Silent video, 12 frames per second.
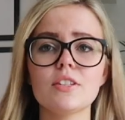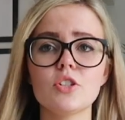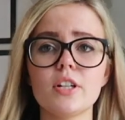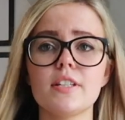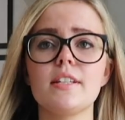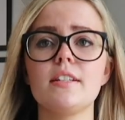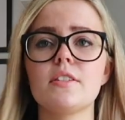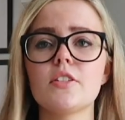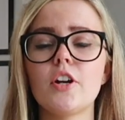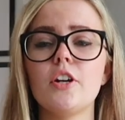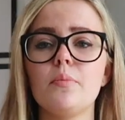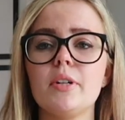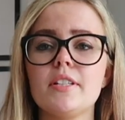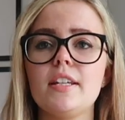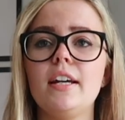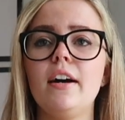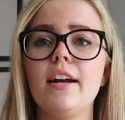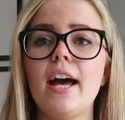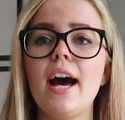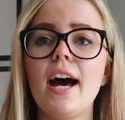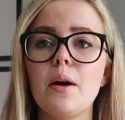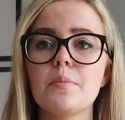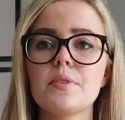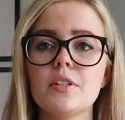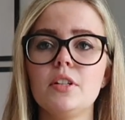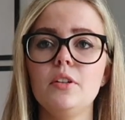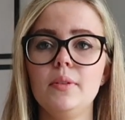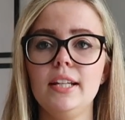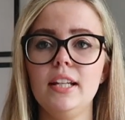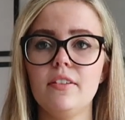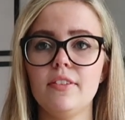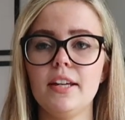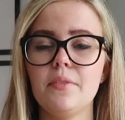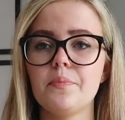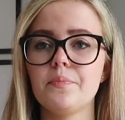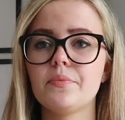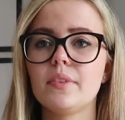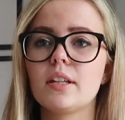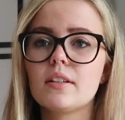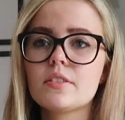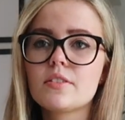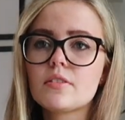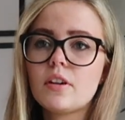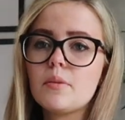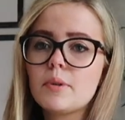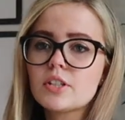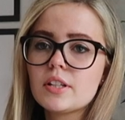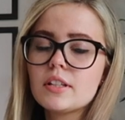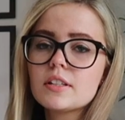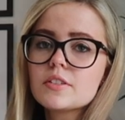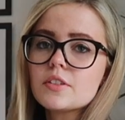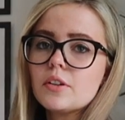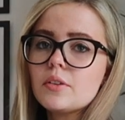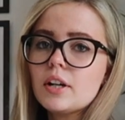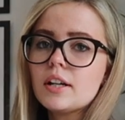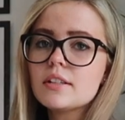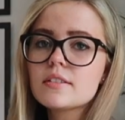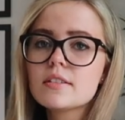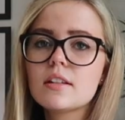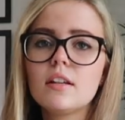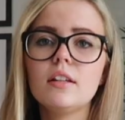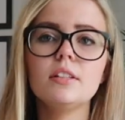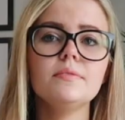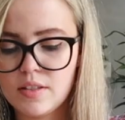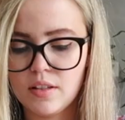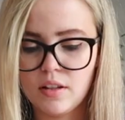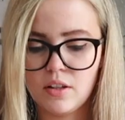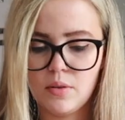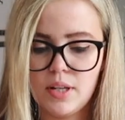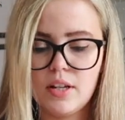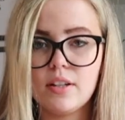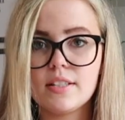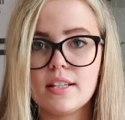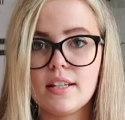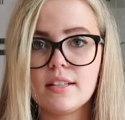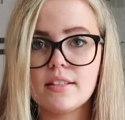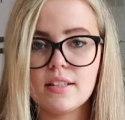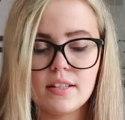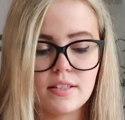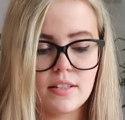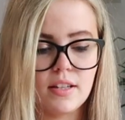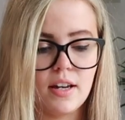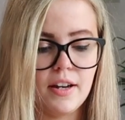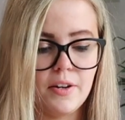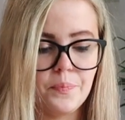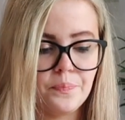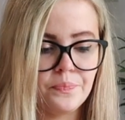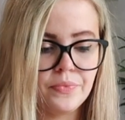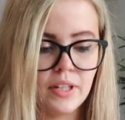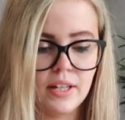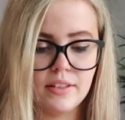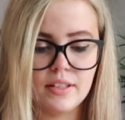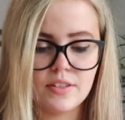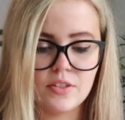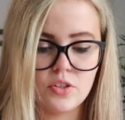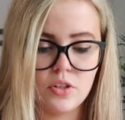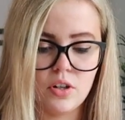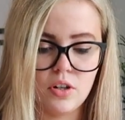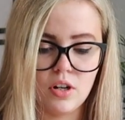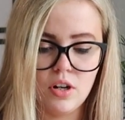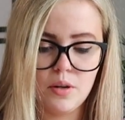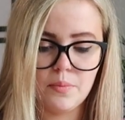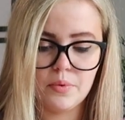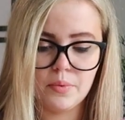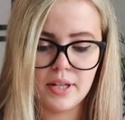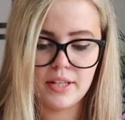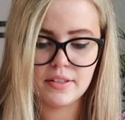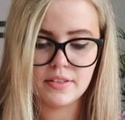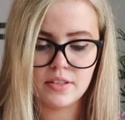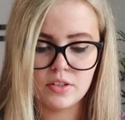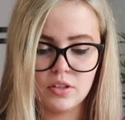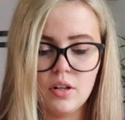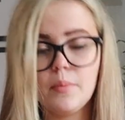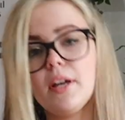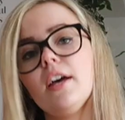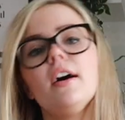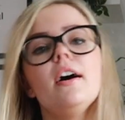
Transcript: this dress is so pretty, I absolutely love it you so much. I think it's so nice. So here it is, this skirt and this top. Where's the top?